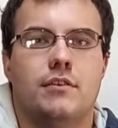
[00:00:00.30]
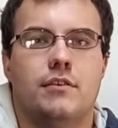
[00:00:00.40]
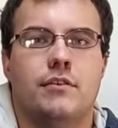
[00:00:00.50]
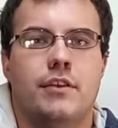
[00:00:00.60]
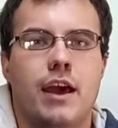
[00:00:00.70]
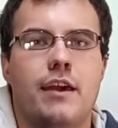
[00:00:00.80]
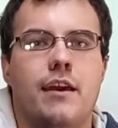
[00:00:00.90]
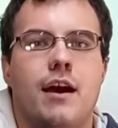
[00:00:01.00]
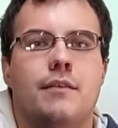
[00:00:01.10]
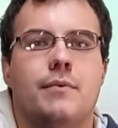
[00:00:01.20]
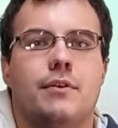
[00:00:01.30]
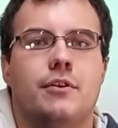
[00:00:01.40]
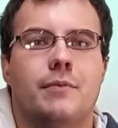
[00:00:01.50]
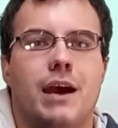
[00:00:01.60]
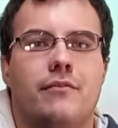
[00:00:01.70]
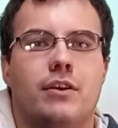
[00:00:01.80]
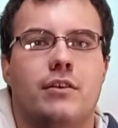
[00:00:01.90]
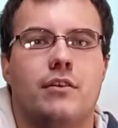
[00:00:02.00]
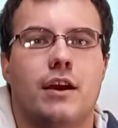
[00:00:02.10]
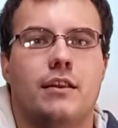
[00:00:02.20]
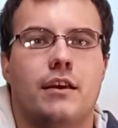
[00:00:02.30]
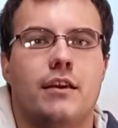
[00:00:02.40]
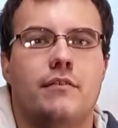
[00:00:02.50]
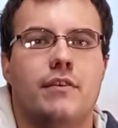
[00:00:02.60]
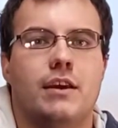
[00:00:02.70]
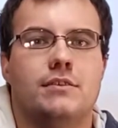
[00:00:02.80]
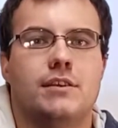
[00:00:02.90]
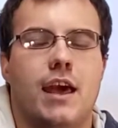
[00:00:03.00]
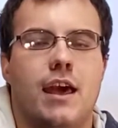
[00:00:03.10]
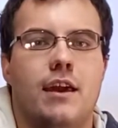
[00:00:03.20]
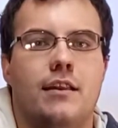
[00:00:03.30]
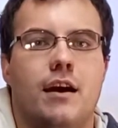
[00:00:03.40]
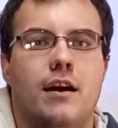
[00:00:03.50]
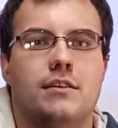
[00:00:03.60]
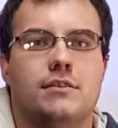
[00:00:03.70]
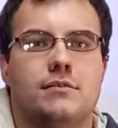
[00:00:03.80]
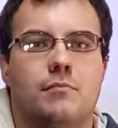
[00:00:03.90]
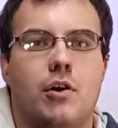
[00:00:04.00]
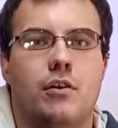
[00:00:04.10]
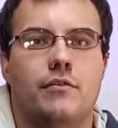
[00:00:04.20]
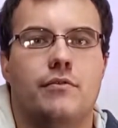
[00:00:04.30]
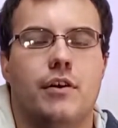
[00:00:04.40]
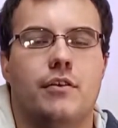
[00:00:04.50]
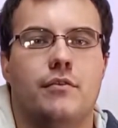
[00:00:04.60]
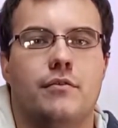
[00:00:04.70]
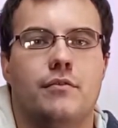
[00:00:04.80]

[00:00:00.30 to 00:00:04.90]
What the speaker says: Today I'm going to be having a look at the Invens A9 Smartphone.